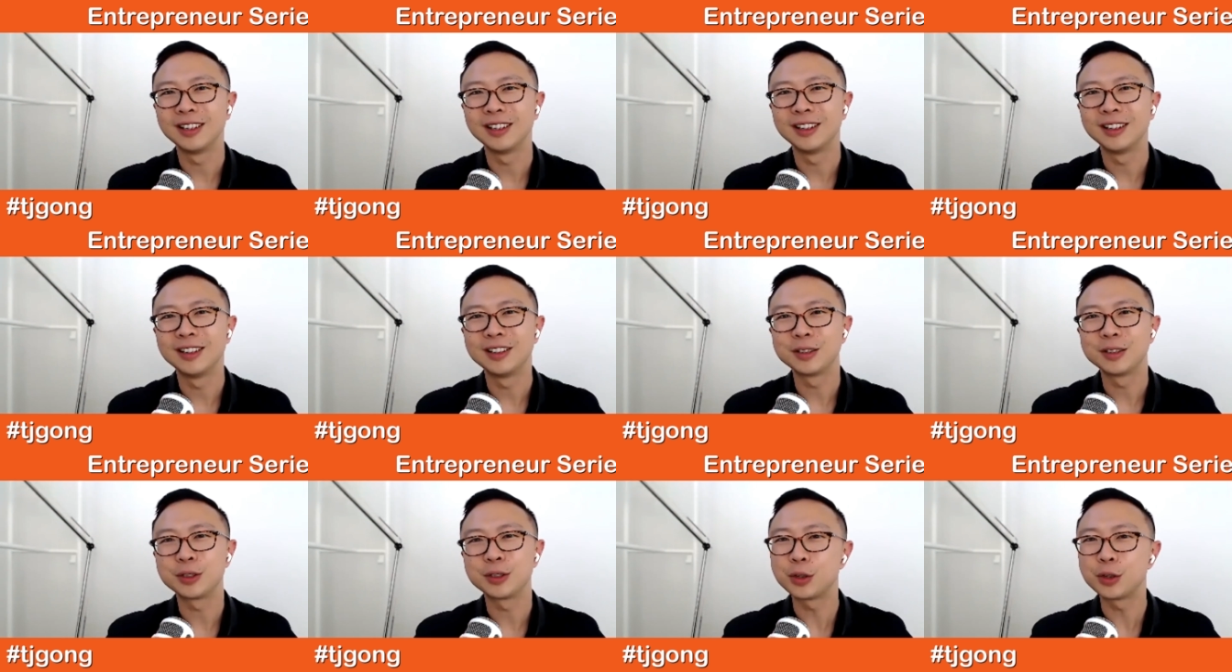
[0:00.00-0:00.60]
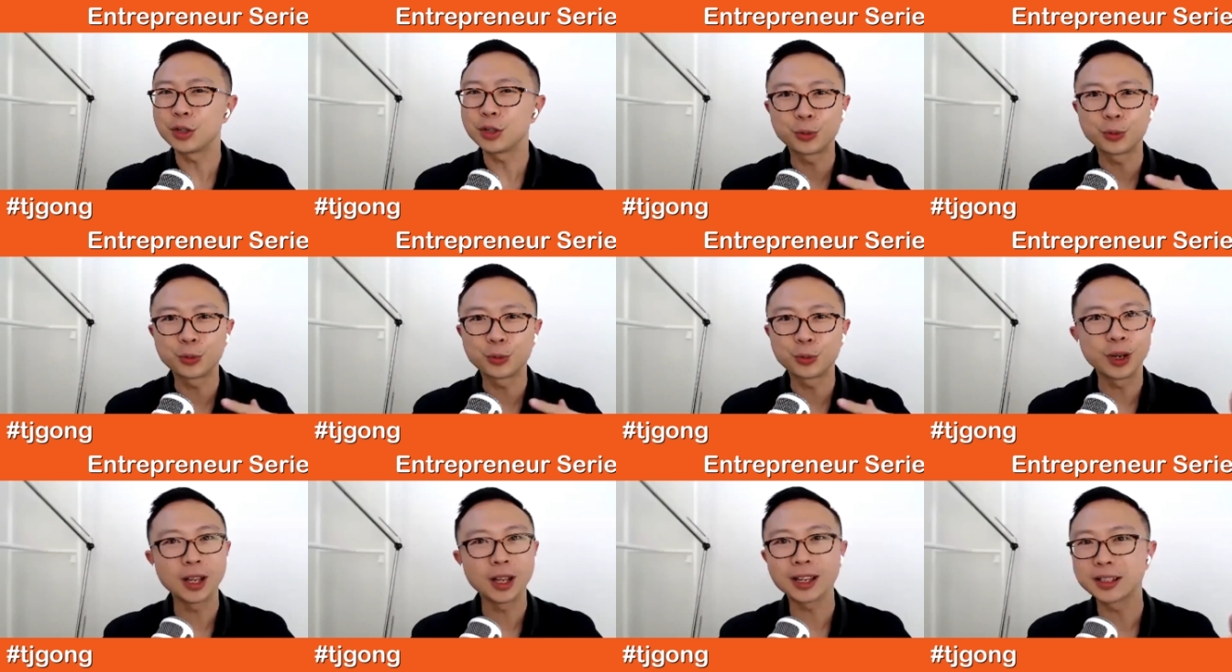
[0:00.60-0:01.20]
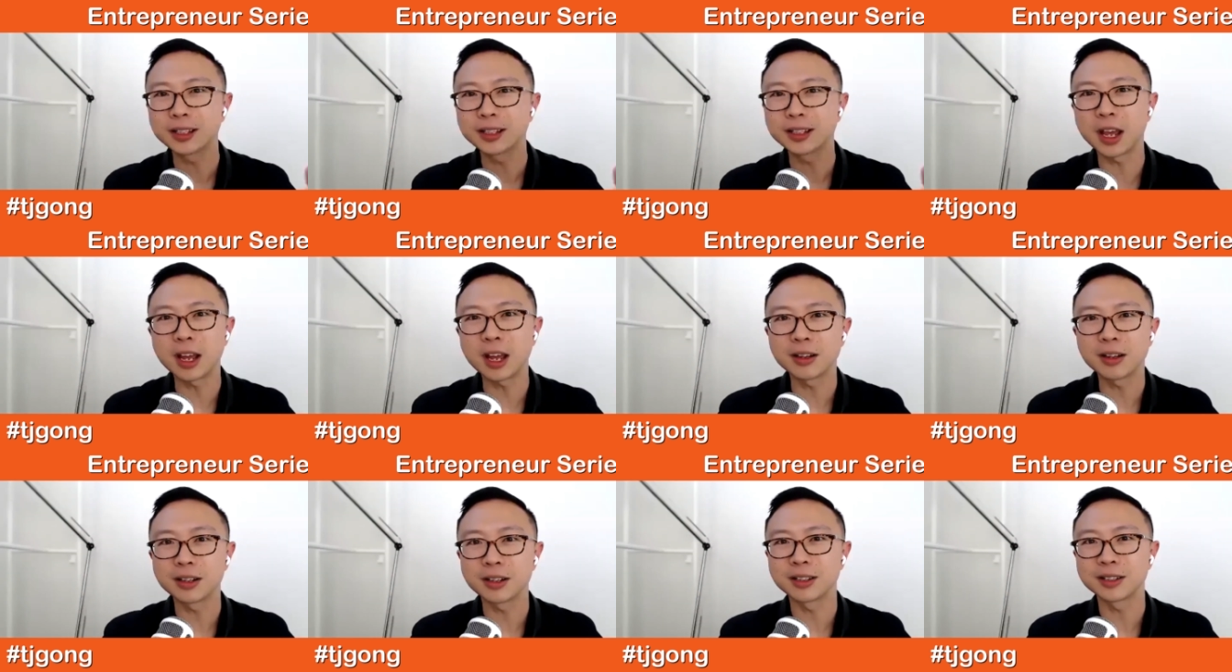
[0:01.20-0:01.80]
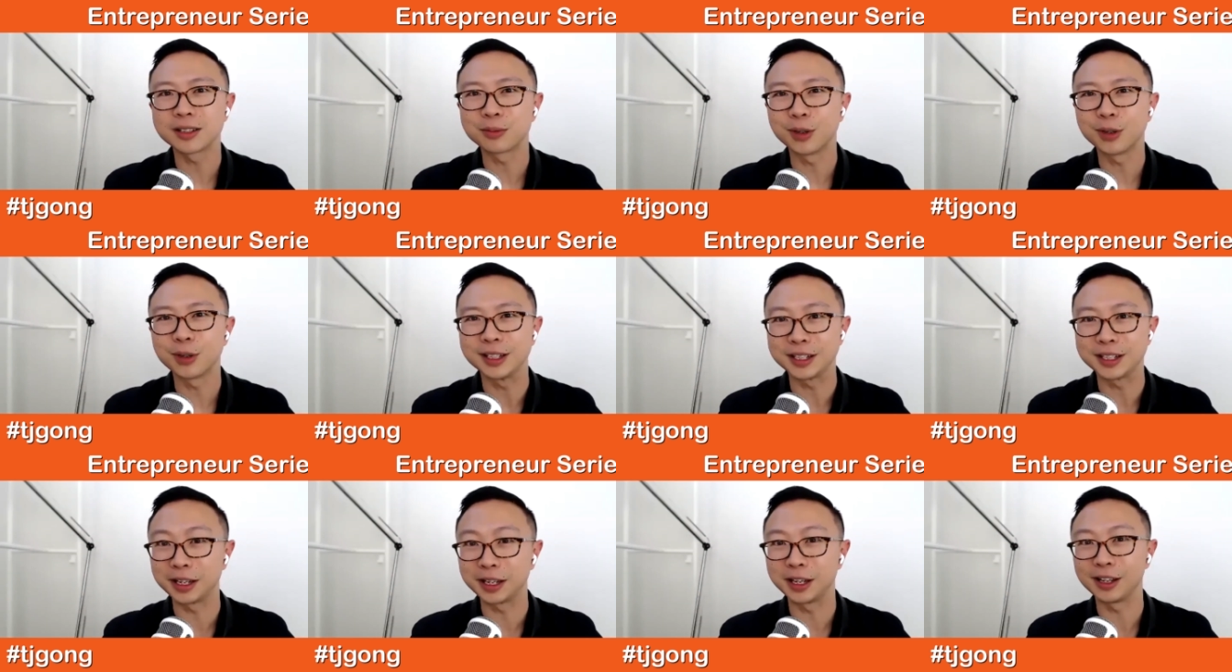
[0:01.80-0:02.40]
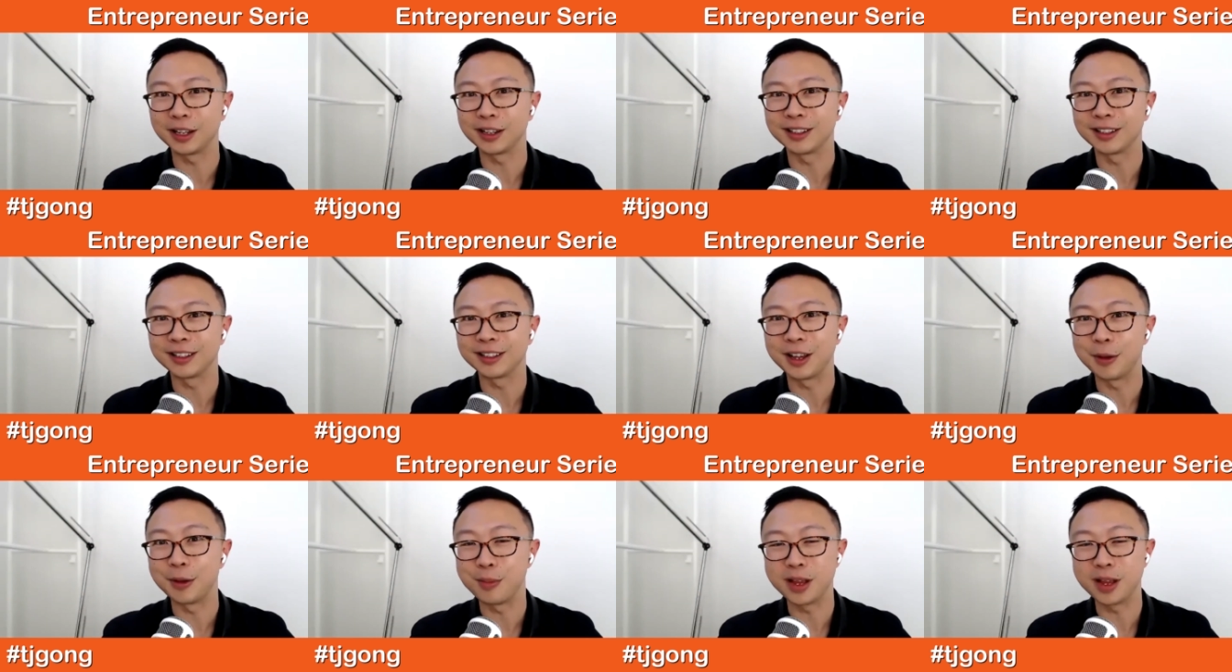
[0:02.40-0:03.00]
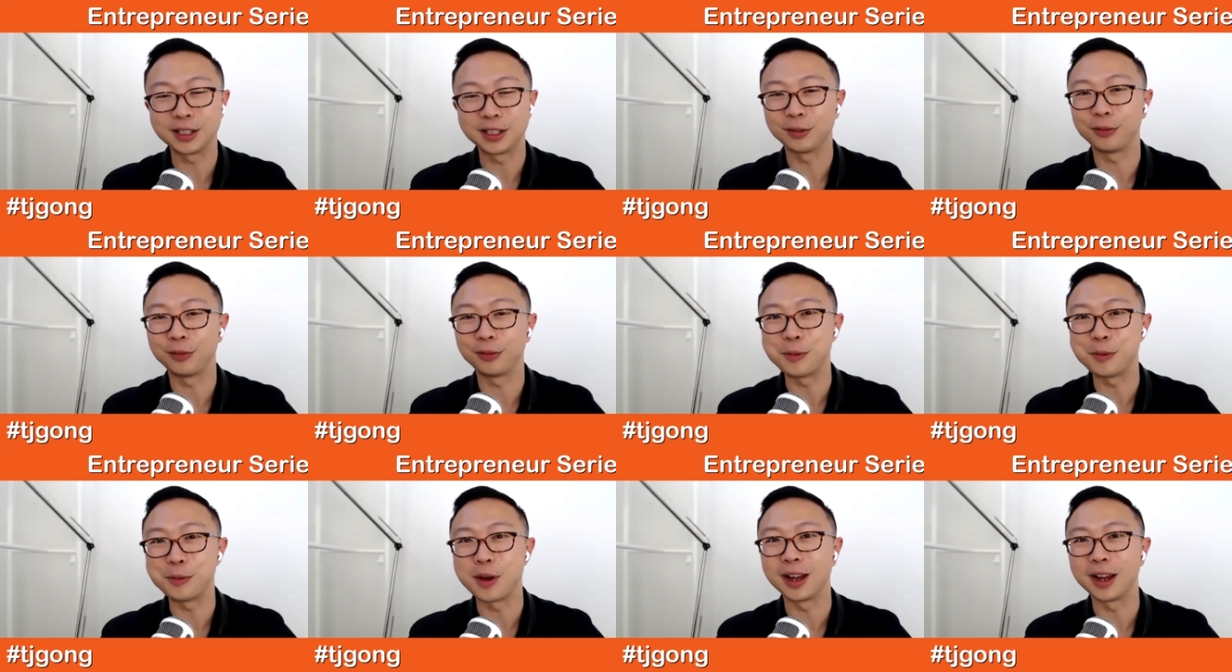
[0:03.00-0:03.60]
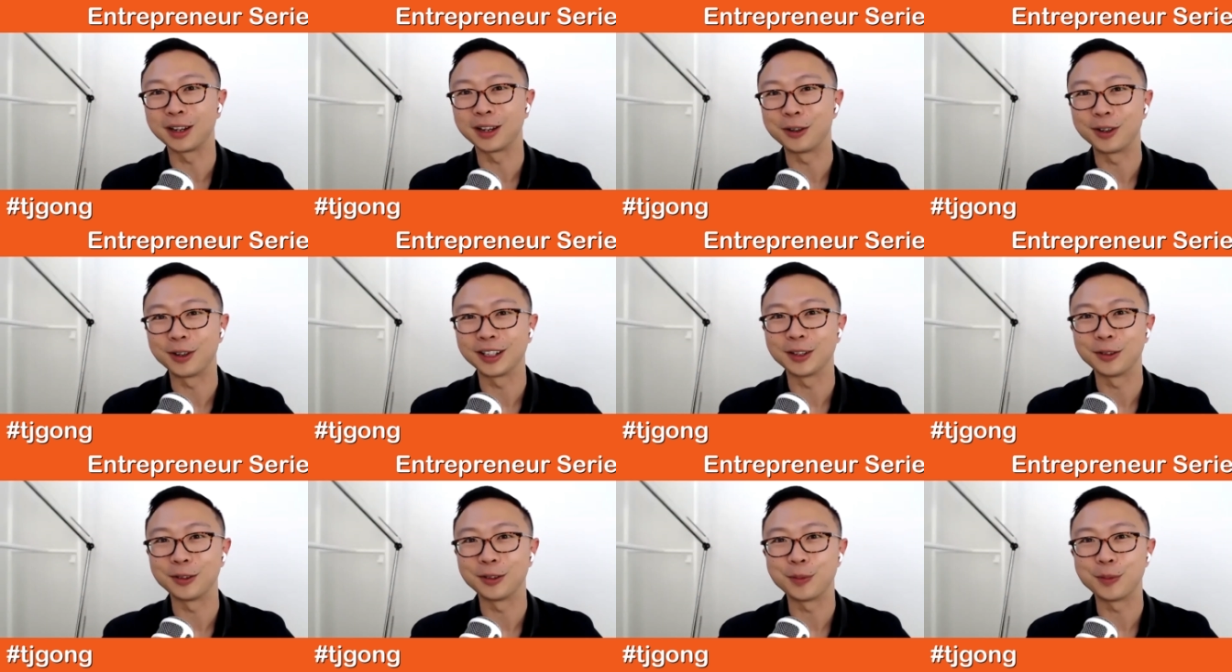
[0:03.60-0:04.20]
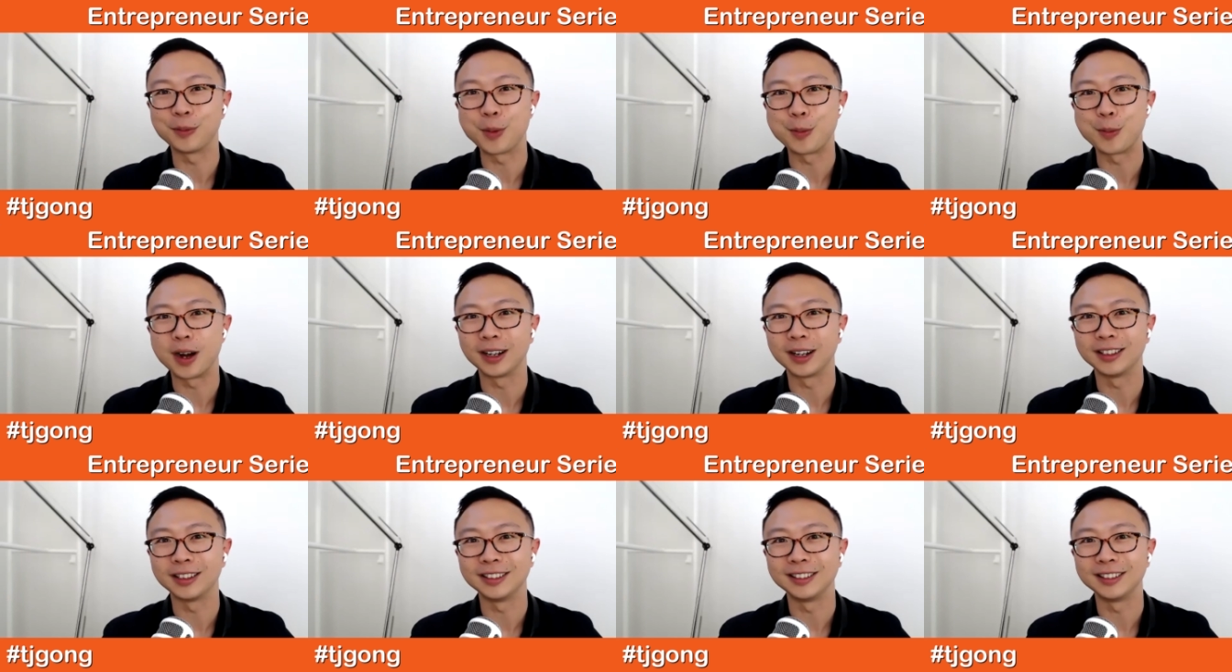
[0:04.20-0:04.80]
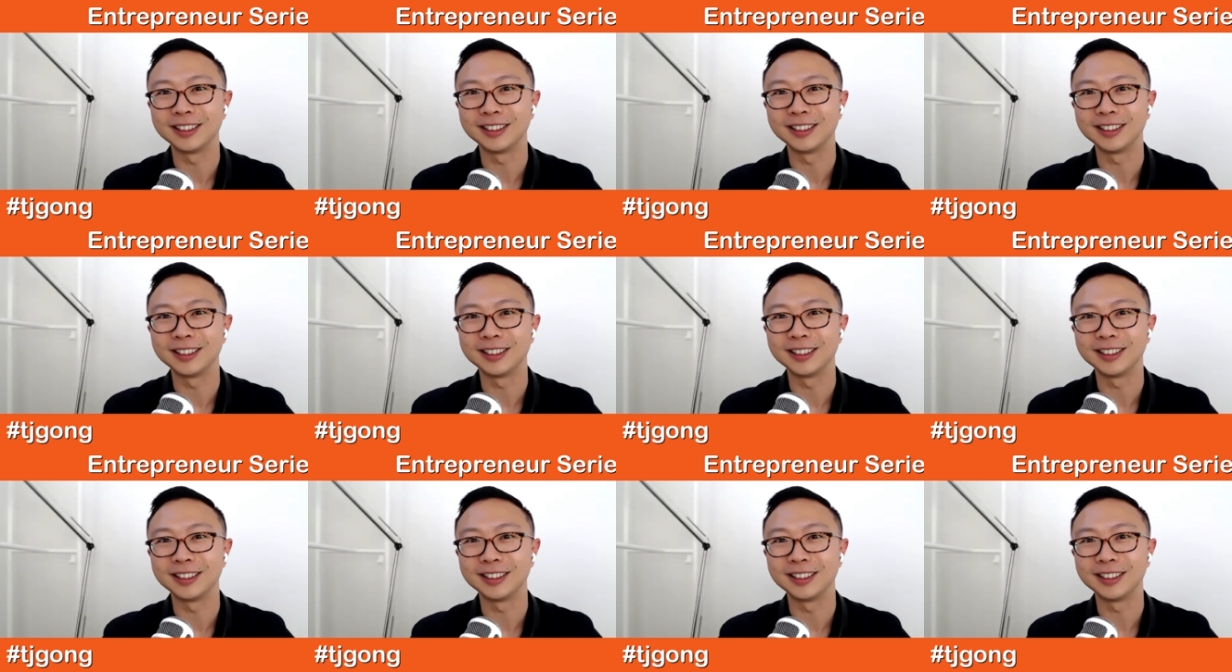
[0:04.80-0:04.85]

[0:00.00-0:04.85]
So just realizing that and just really taking amazing feedback, I reckon, from the market.